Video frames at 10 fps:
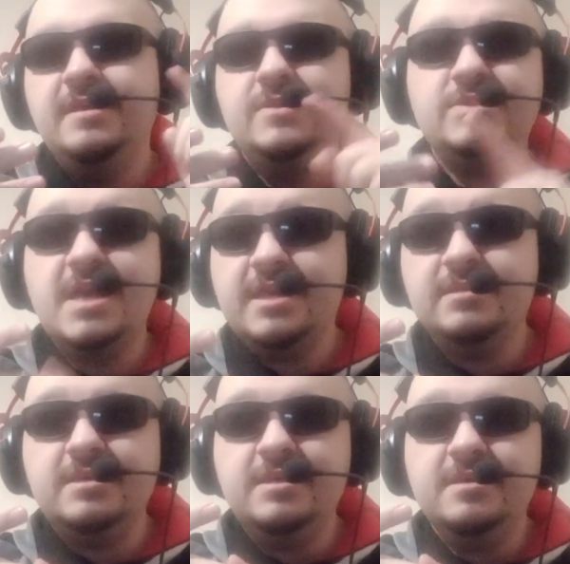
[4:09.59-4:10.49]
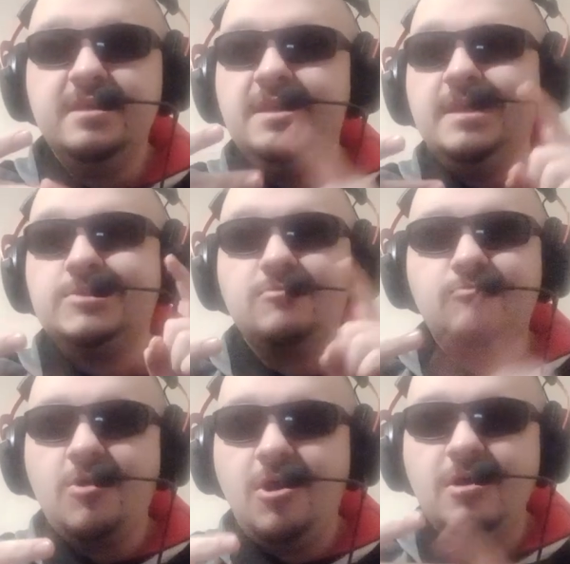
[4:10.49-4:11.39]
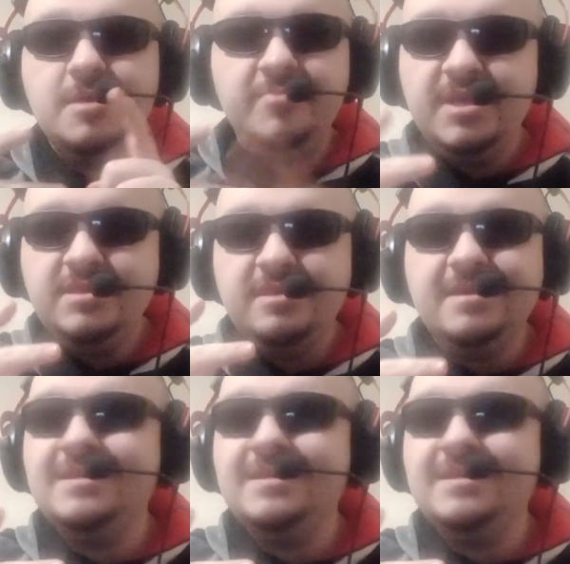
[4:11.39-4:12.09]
And secondly, it's a wrong opinion.